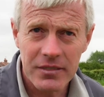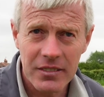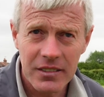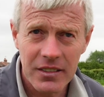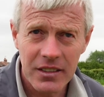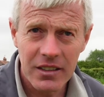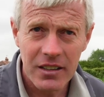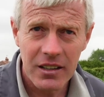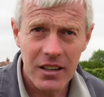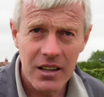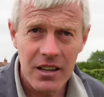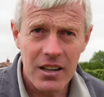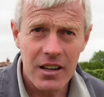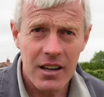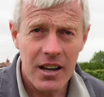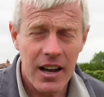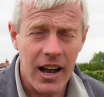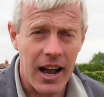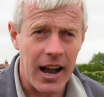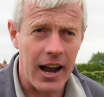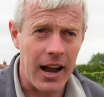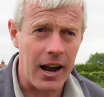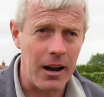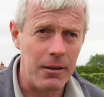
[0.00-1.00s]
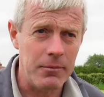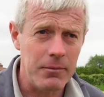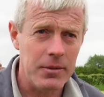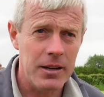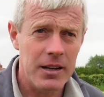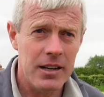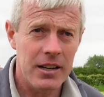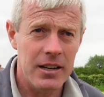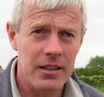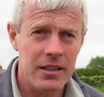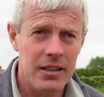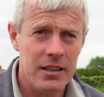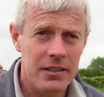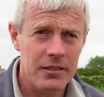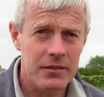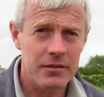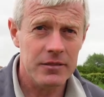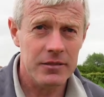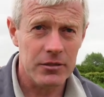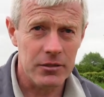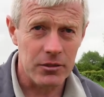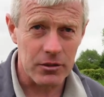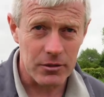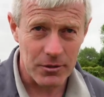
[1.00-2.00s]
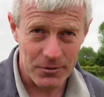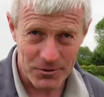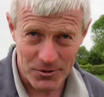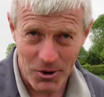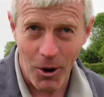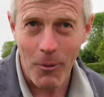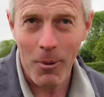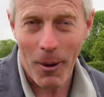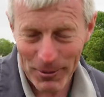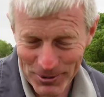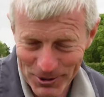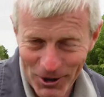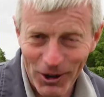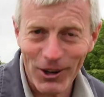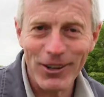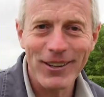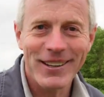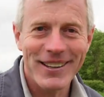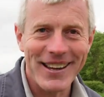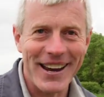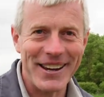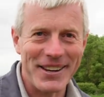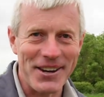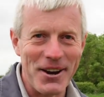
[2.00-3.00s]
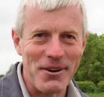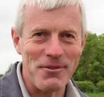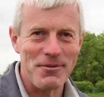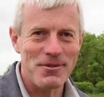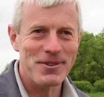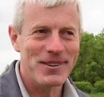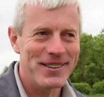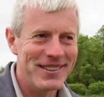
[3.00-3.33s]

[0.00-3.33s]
Yeah. Well, thanks uh, very much. Brilliant. No problem at all. Thank you.